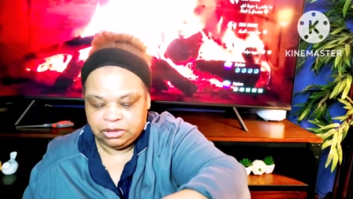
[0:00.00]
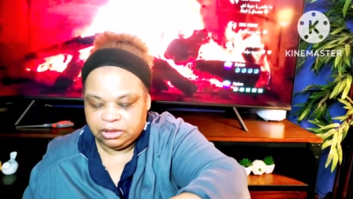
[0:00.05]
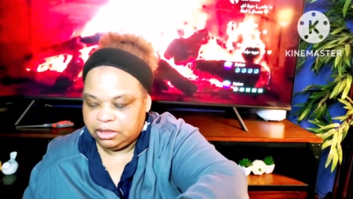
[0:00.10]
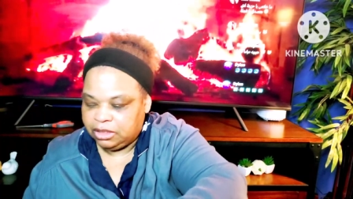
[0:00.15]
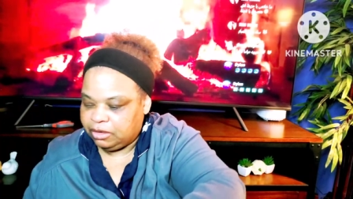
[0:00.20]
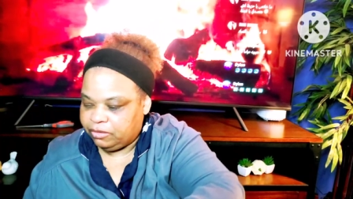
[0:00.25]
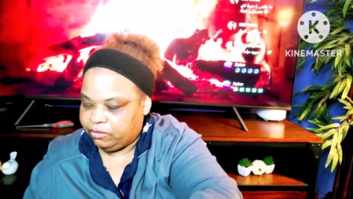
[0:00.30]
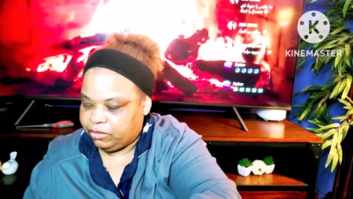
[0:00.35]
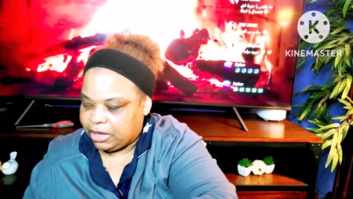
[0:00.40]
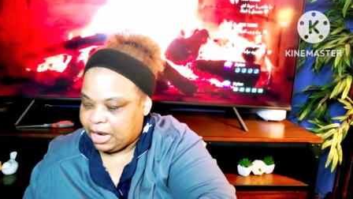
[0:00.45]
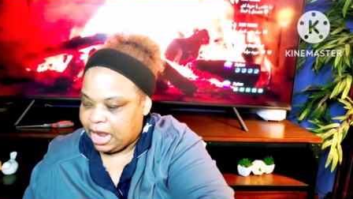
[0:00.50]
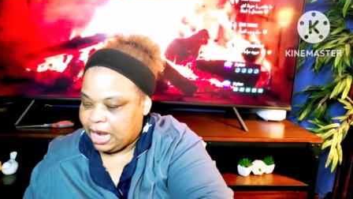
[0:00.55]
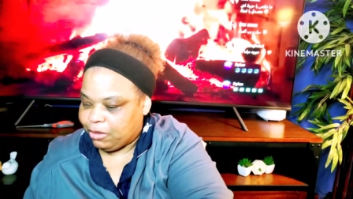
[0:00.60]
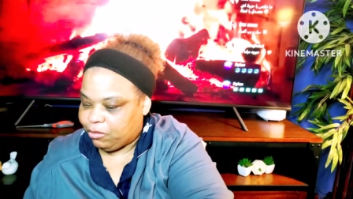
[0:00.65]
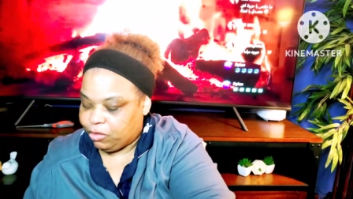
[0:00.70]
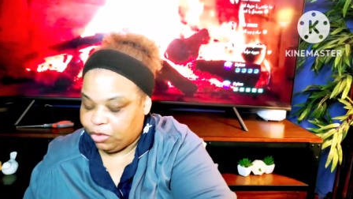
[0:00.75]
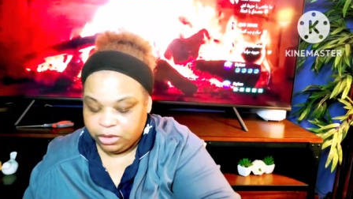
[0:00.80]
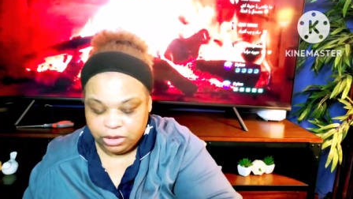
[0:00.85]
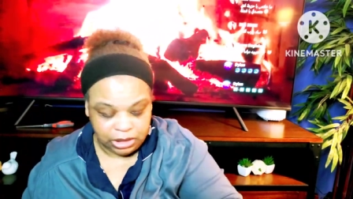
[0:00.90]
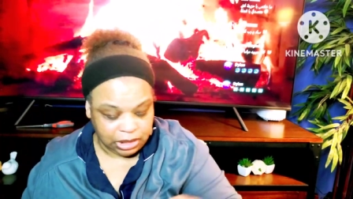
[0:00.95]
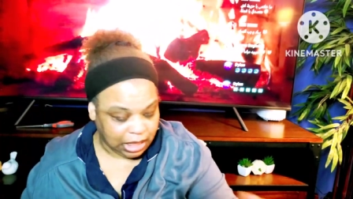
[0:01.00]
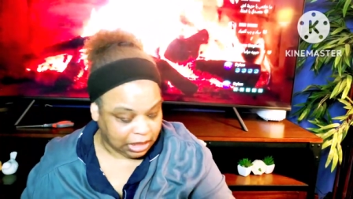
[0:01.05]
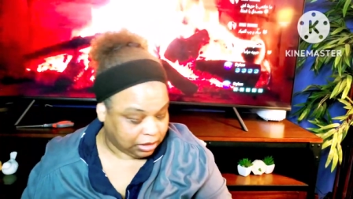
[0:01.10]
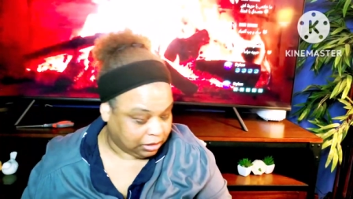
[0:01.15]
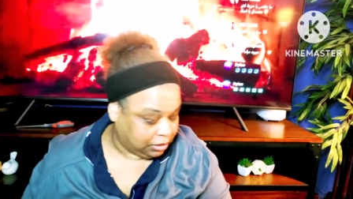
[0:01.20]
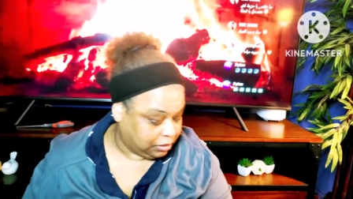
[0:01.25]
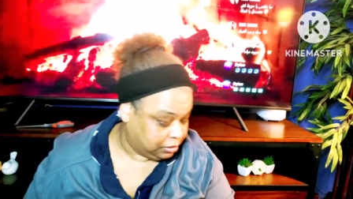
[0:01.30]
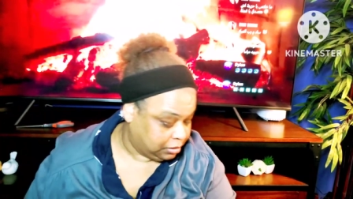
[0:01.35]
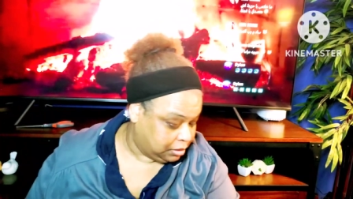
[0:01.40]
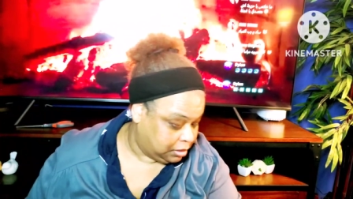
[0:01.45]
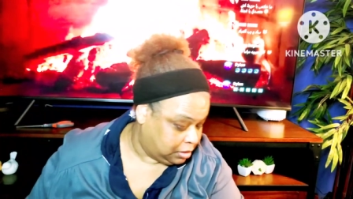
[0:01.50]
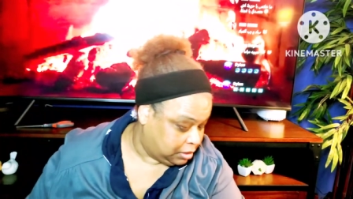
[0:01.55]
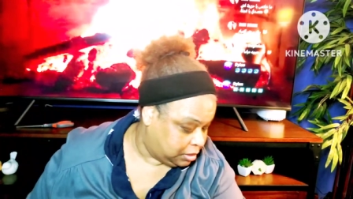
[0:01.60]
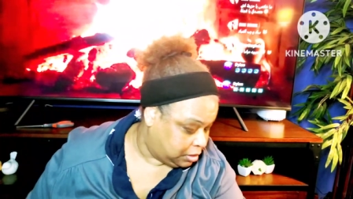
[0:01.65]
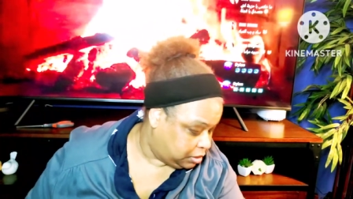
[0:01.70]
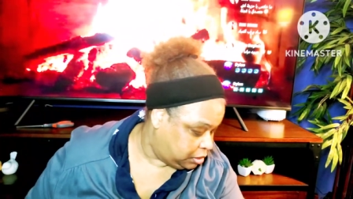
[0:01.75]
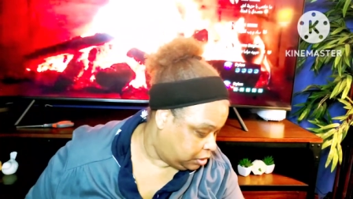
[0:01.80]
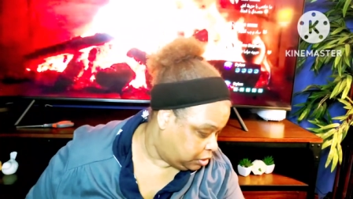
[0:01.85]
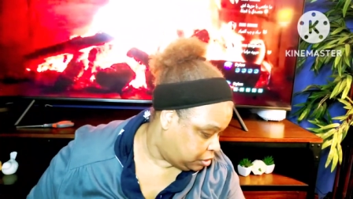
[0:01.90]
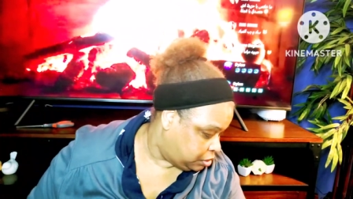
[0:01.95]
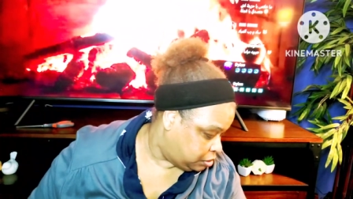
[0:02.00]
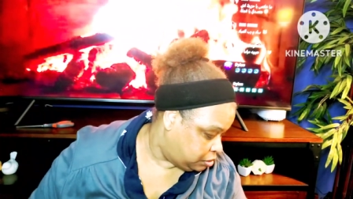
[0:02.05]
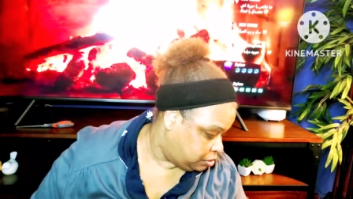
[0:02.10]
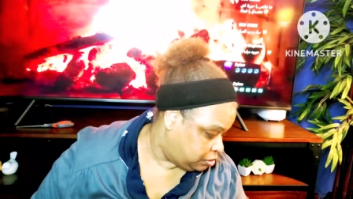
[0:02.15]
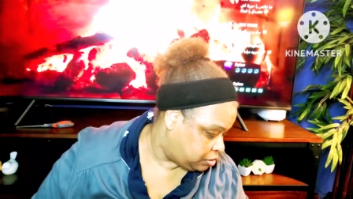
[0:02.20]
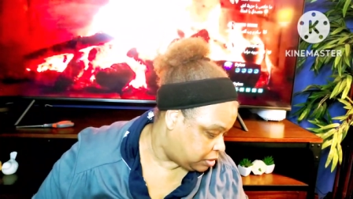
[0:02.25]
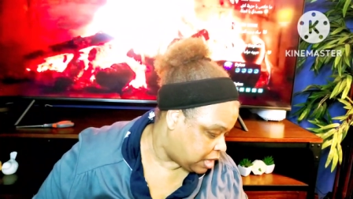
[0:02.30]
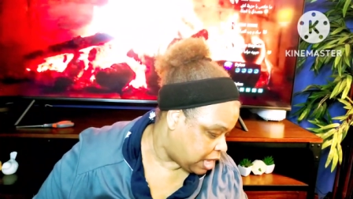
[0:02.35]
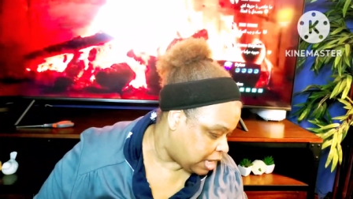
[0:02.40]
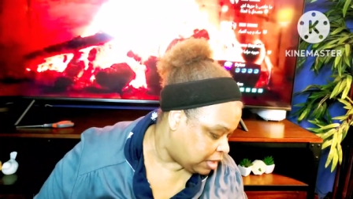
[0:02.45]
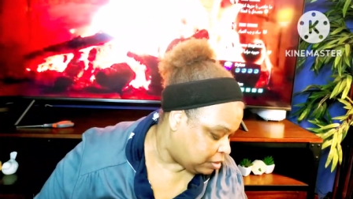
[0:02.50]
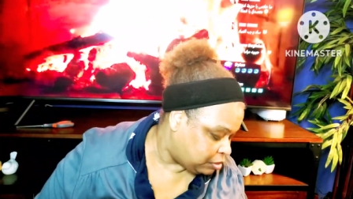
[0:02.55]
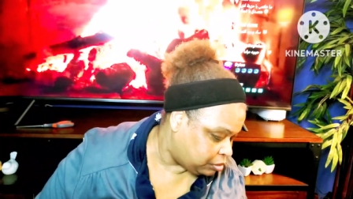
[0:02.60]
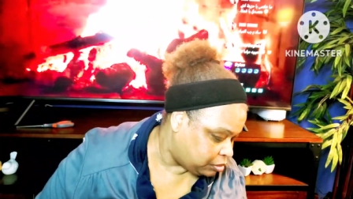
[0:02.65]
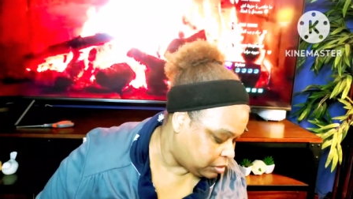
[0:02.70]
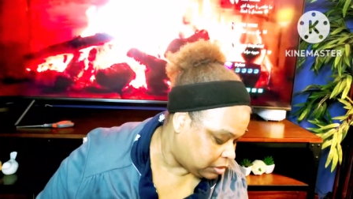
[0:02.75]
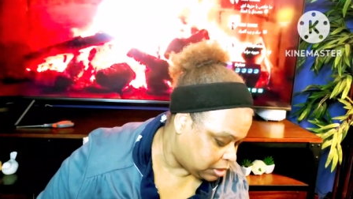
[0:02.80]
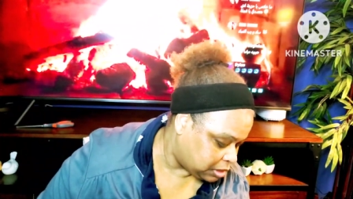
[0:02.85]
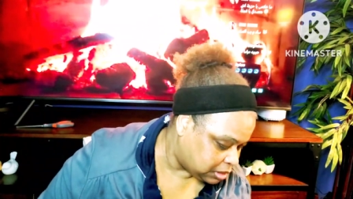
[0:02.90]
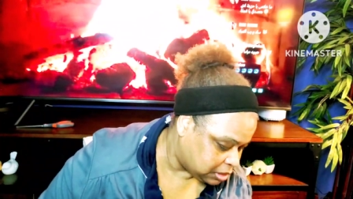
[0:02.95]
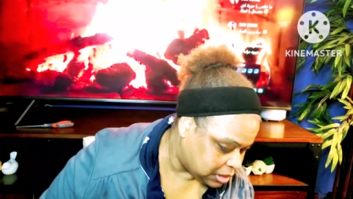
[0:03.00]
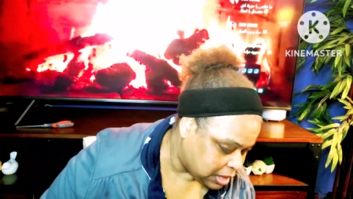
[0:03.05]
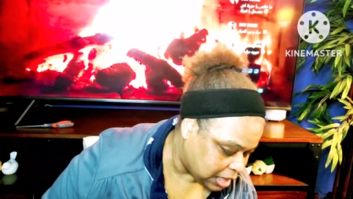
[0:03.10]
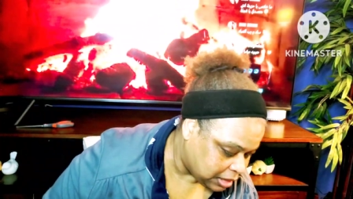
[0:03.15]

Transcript: to love what I want to You know, I don't, it's